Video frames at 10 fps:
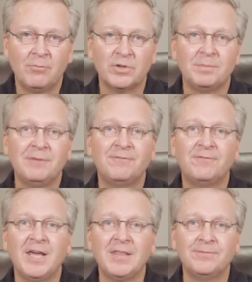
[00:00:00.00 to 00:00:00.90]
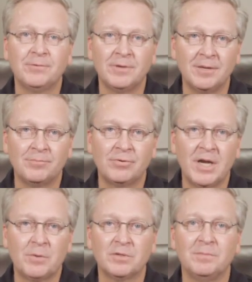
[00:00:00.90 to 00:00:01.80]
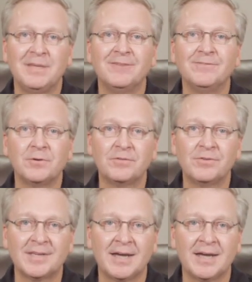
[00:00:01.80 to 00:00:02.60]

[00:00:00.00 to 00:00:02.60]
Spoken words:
We're to be faithful in prayer. We're to be devoted to